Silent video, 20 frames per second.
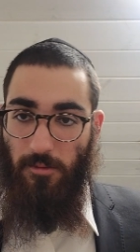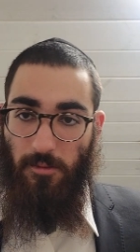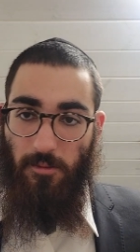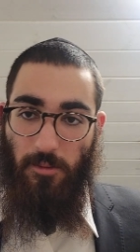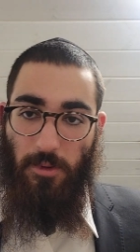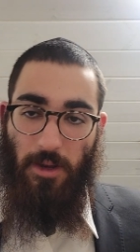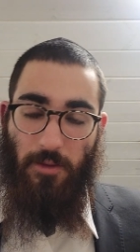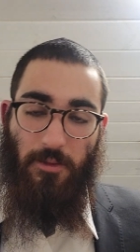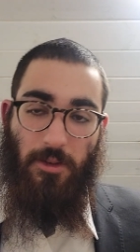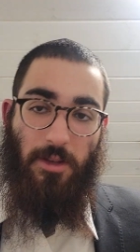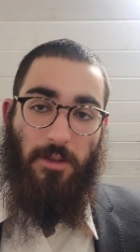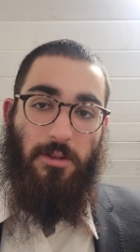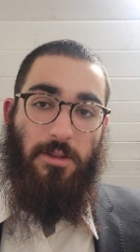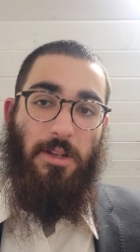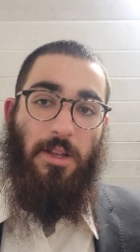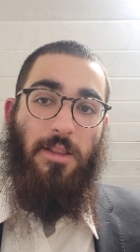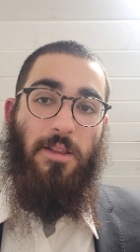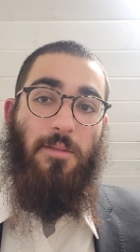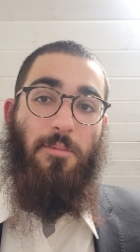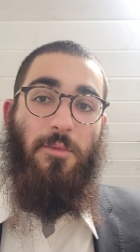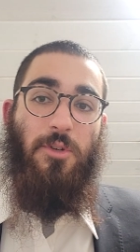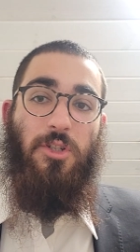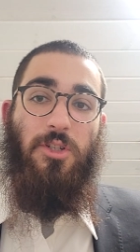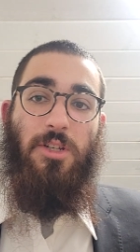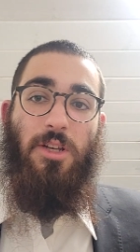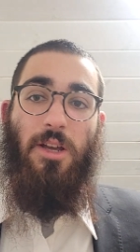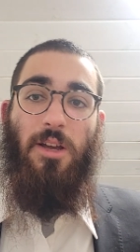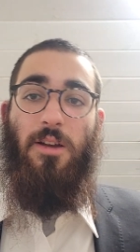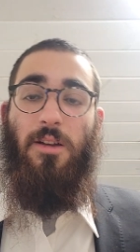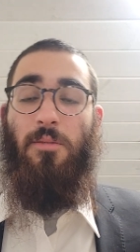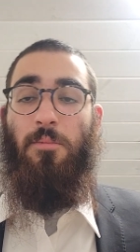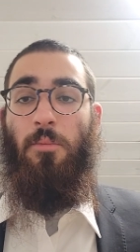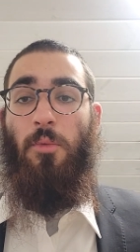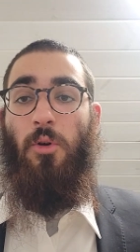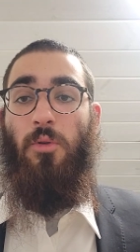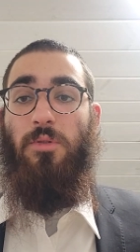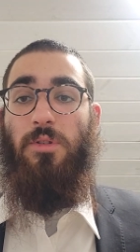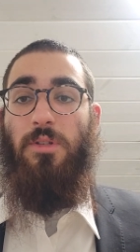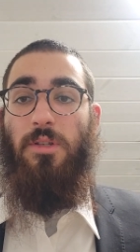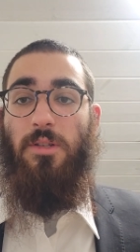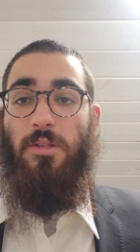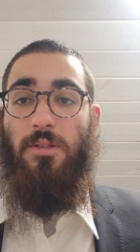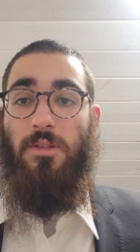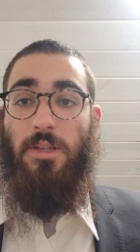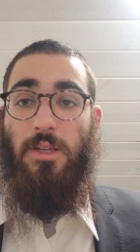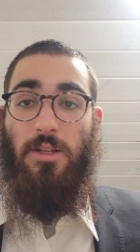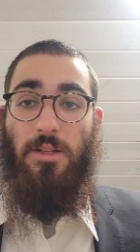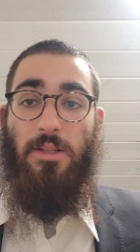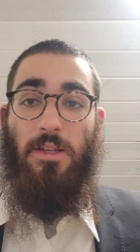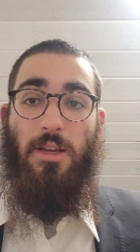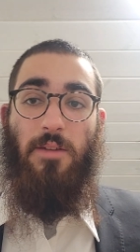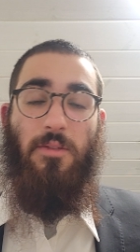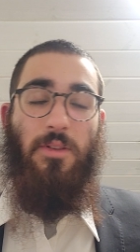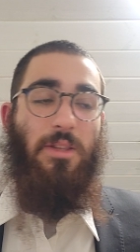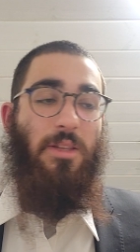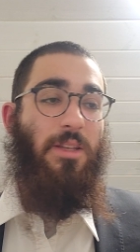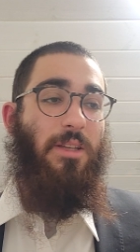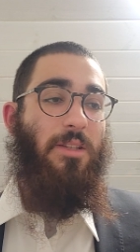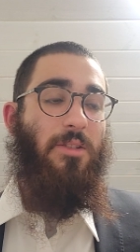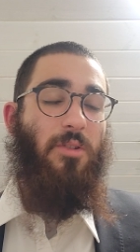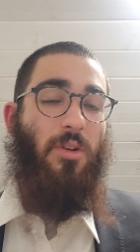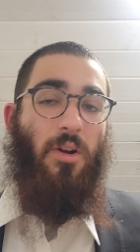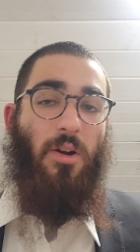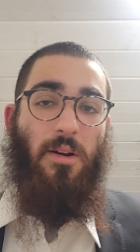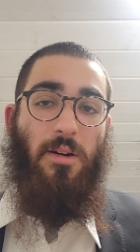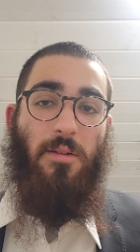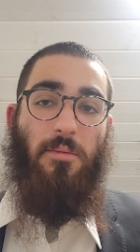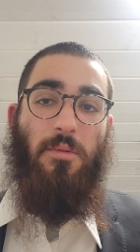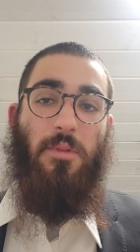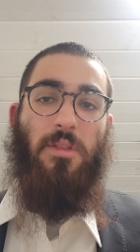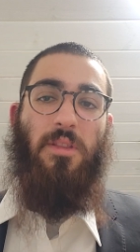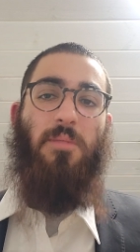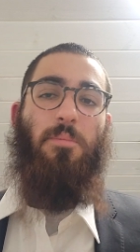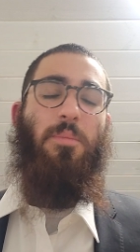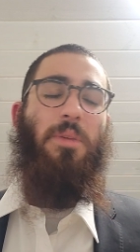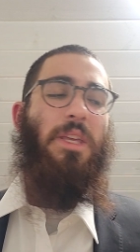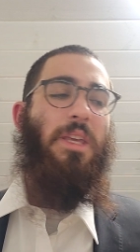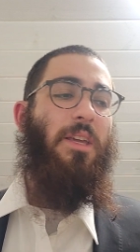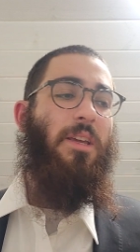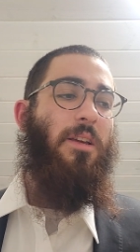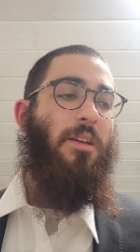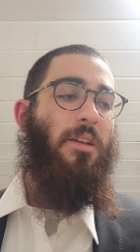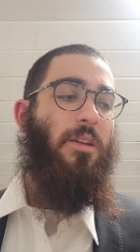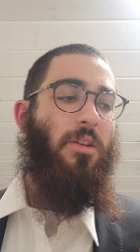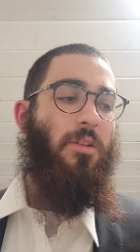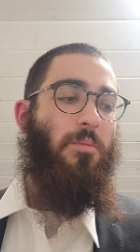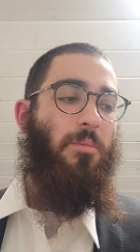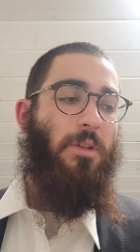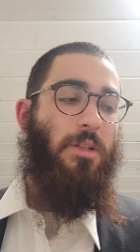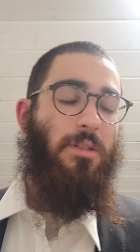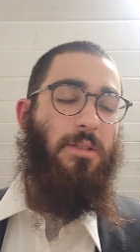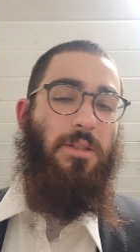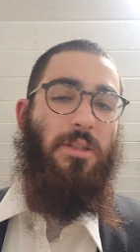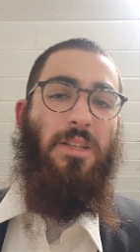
we have to understand that Mashiach, Moses, King David, these are the peak humans.